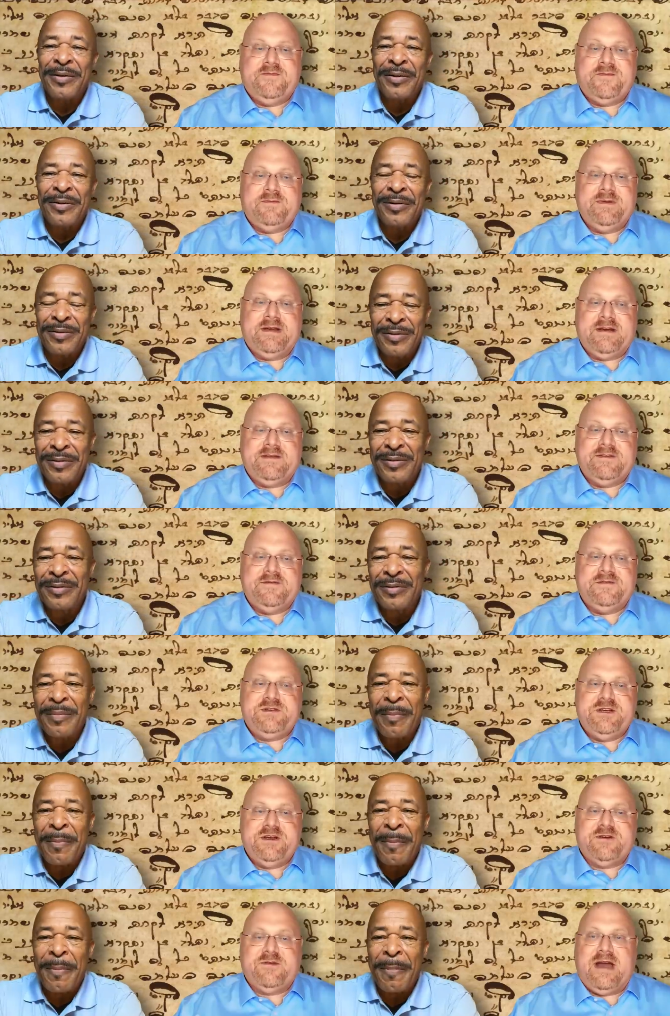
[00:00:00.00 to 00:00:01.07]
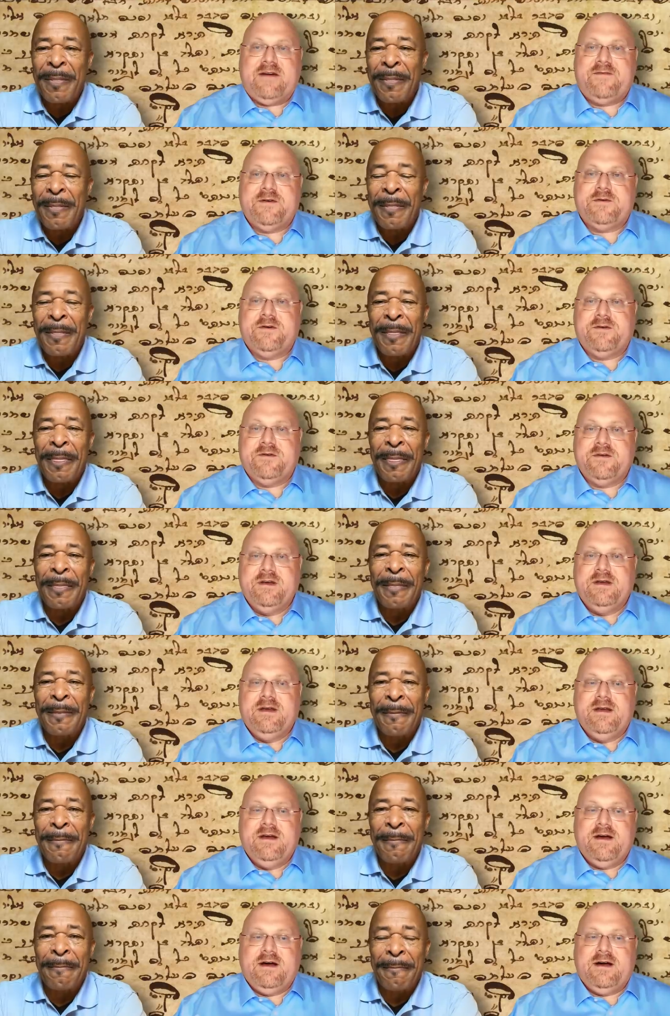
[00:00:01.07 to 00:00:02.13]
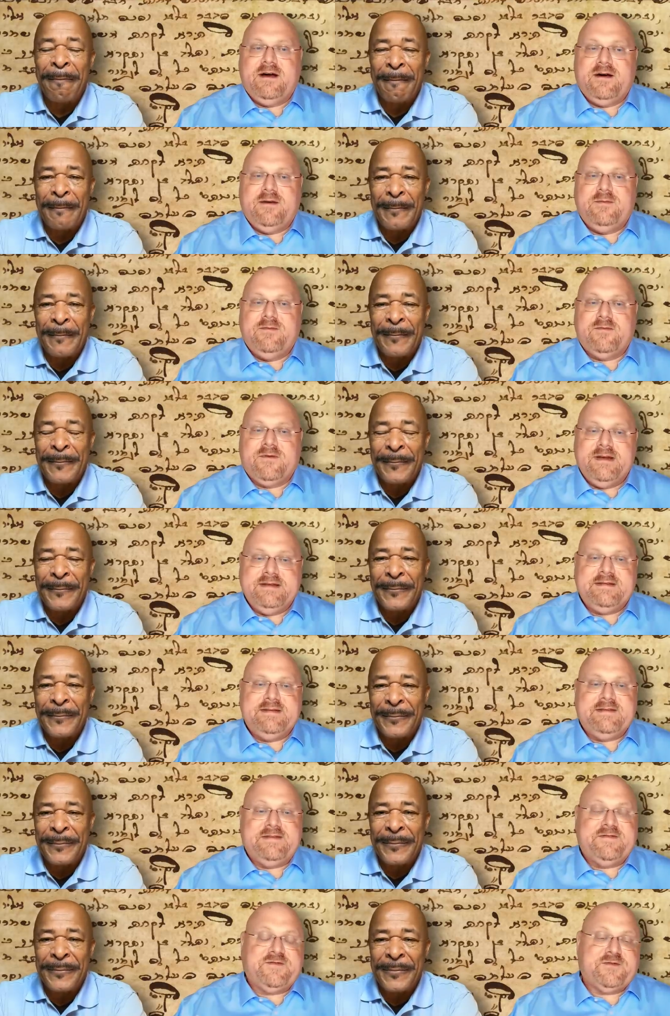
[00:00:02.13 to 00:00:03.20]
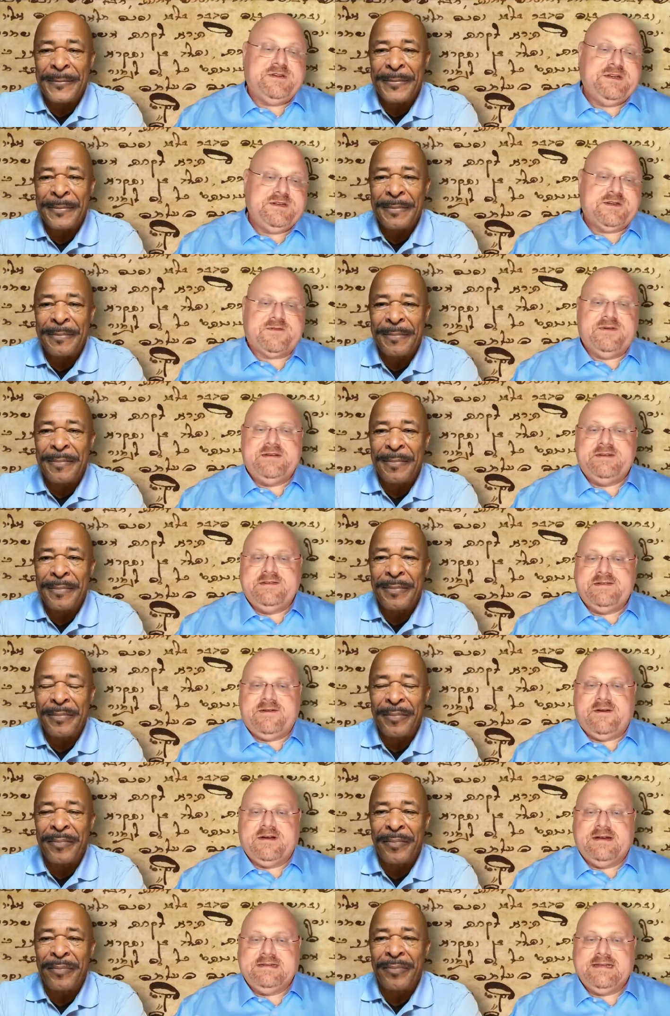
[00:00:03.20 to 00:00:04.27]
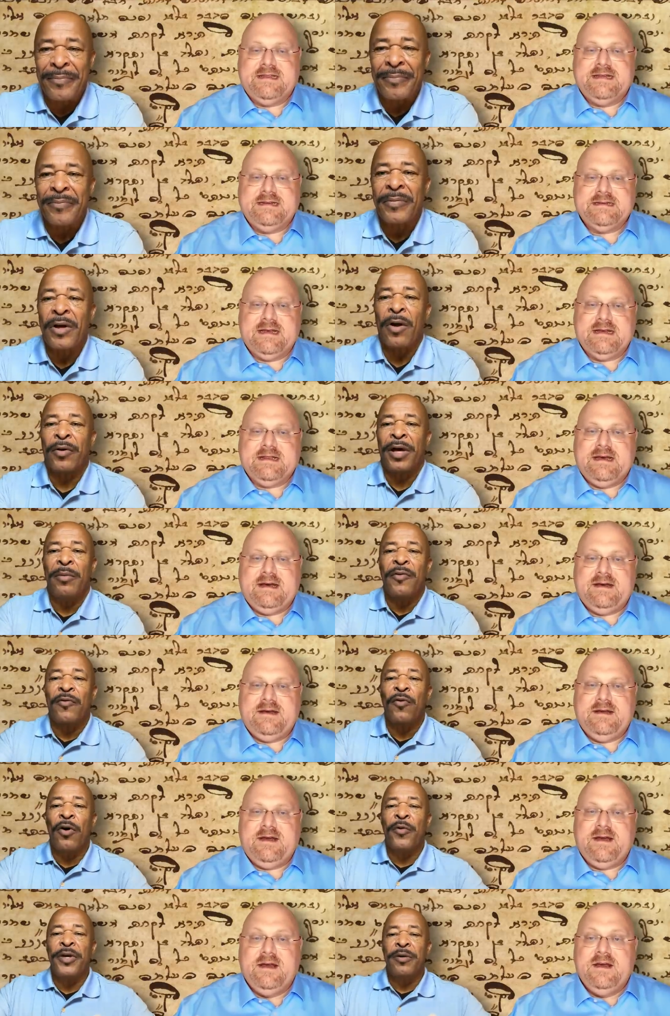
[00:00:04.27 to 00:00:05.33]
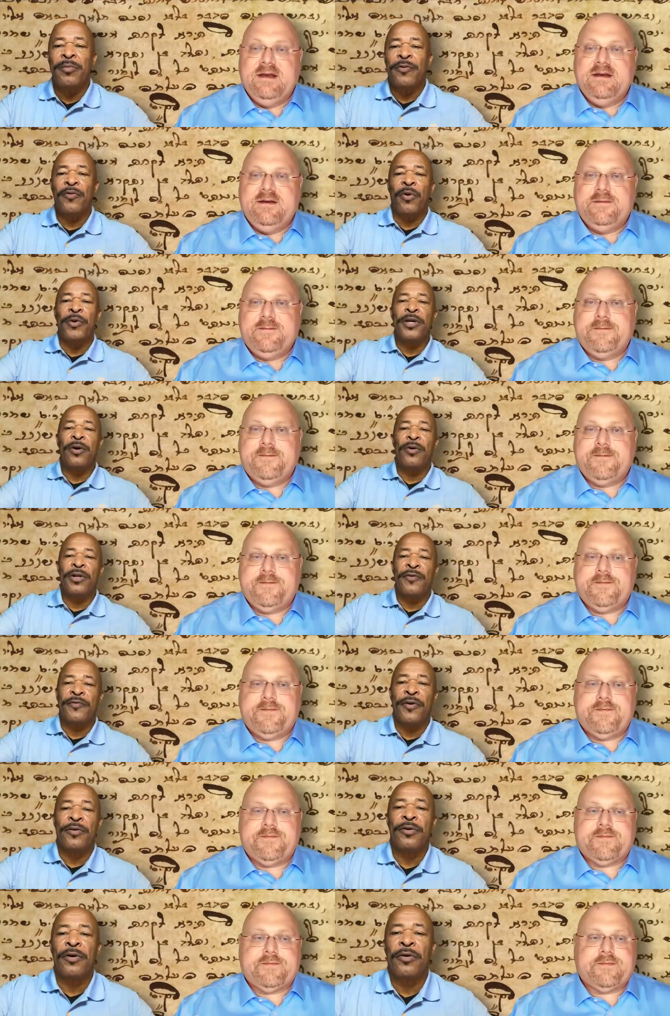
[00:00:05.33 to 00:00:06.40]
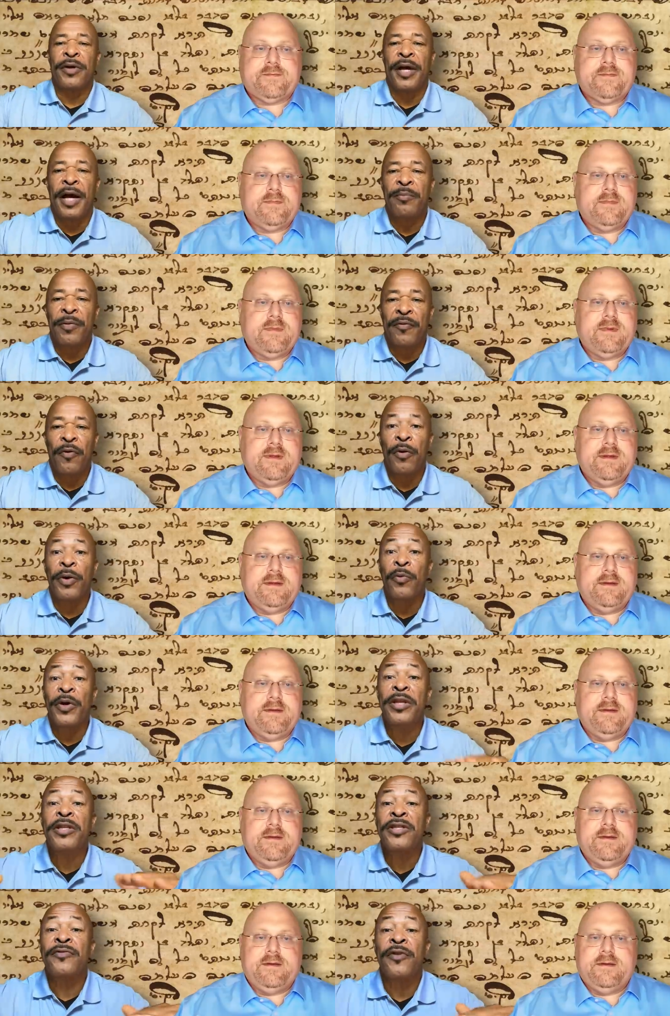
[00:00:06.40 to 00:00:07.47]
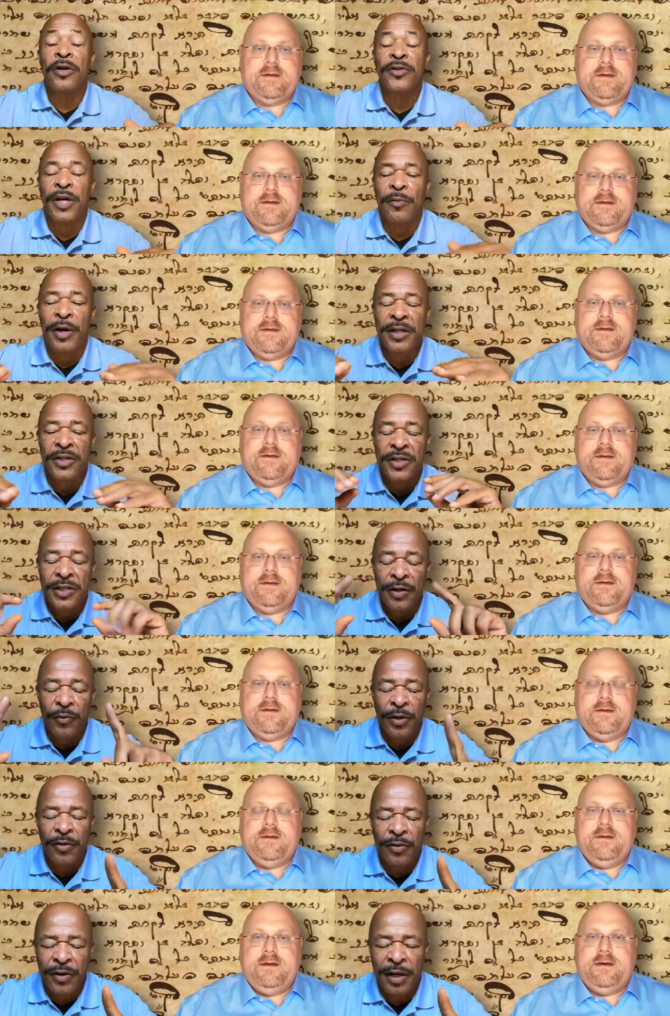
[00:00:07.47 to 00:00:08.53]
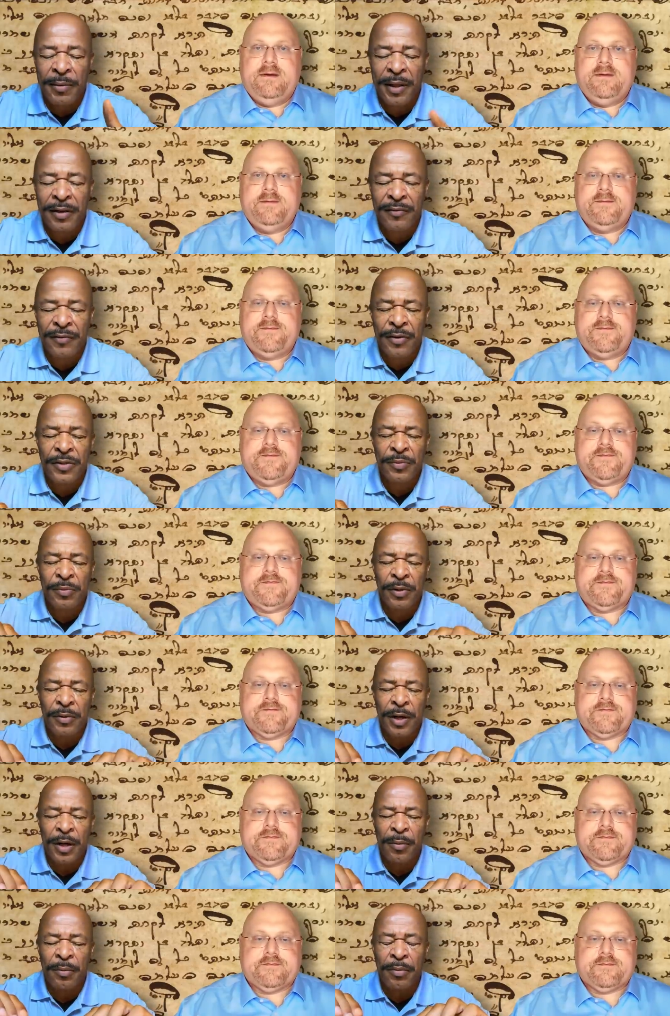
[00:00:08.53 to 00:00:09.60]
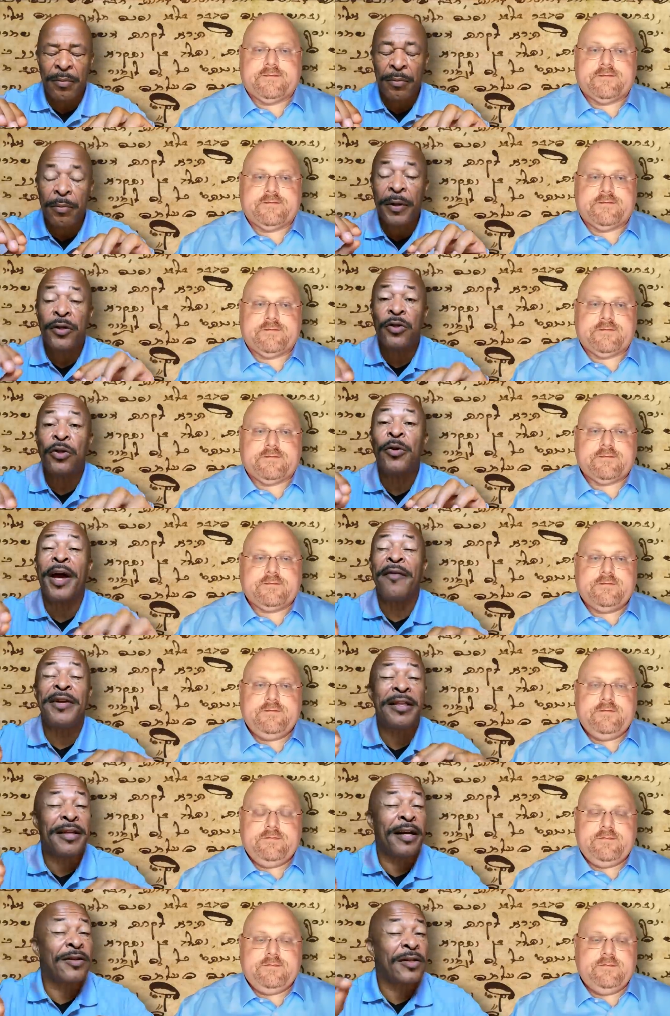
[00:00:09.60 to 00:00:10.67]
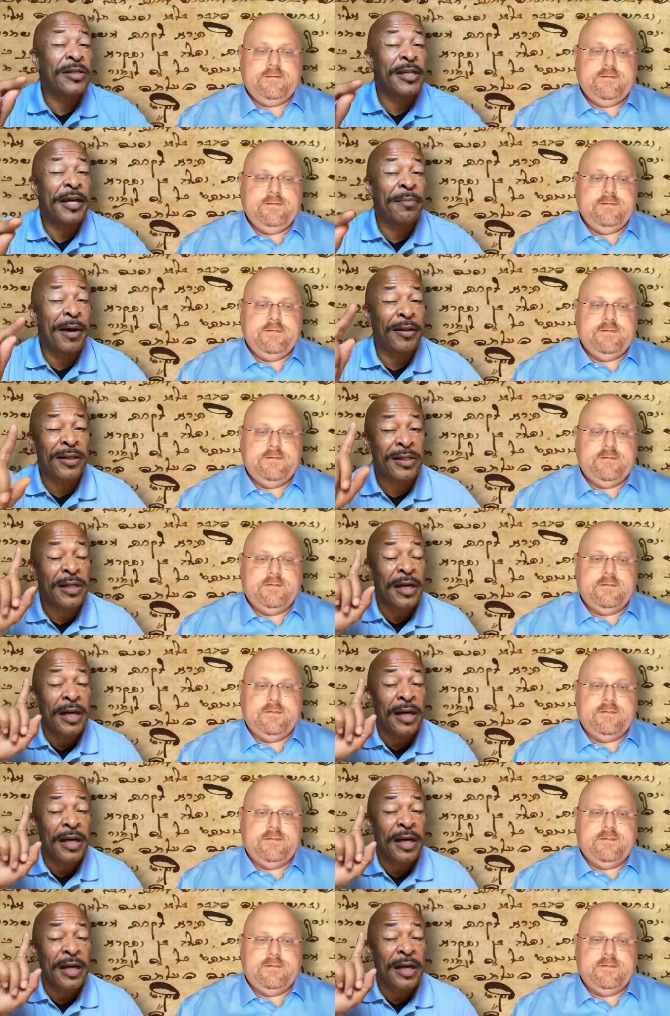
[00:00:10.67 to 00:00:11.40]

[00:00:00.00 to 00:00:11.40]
Speaker 1: because of geographical um, reasons and strategic reasons and all kinds of things like that. Okay, before yeah. we
Speaker 2: before we go any further, okay, I, before we read this verse, I want to just say one other thing about the verse. Um, but do you have anything else to say about this